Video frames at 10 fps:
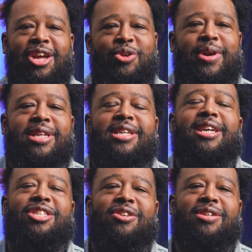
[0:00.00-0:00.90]
you can
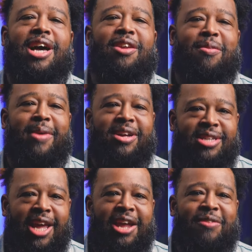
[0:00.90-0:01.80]
text your dollar amount
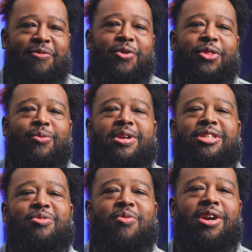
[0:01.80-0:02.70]
to
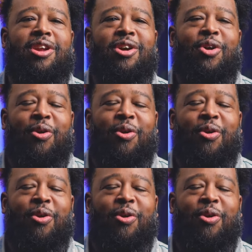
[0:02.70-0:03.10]
84321